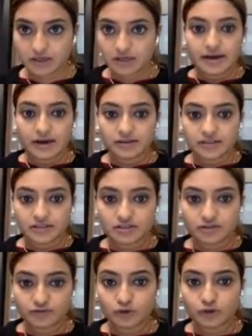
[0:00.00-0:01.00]
Now, this is a
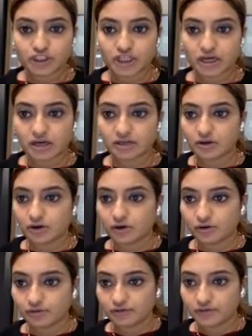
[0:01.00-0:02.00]
flow chart
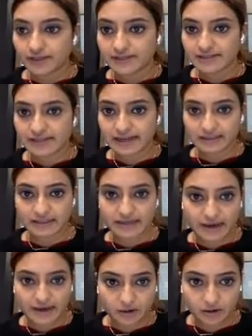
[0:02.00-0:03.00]
of exactly
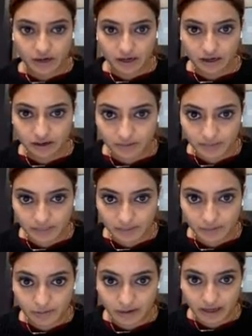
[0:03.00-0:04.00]
how the
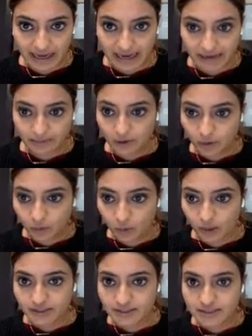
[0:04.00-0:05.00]
mobile app
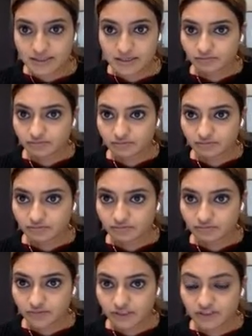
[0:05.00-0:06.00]
worked.
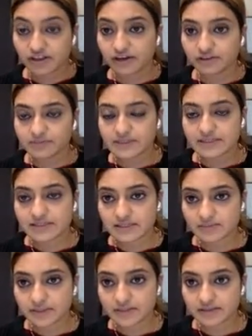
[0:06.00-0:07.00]
So the 100
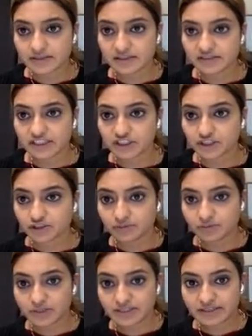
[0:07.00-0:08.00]
participants in the intervention group
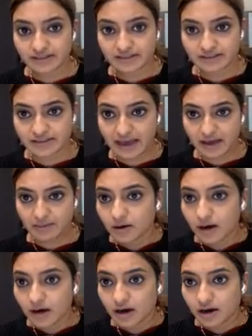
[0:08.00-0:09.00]
were sent this app.
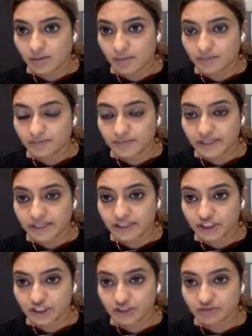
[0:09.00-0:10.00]
The
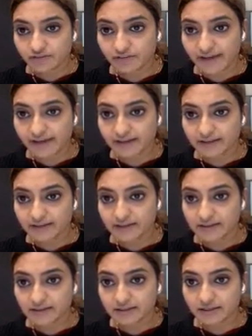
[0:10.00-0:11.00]
initial phase
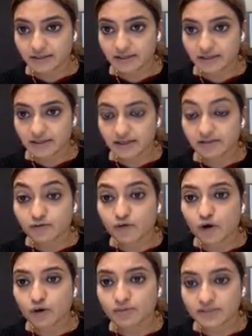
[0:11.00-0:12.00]

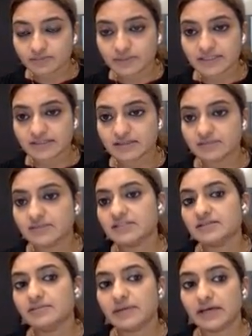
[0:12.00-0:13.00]
informed the participants
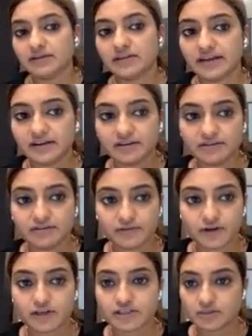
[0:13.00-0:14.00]
about the negative
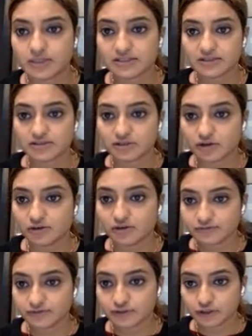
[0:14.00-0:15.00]
consequences of
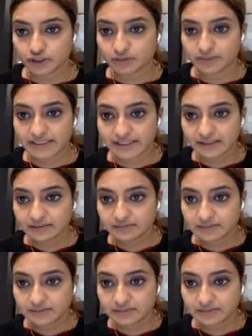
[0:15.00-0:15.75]
social media.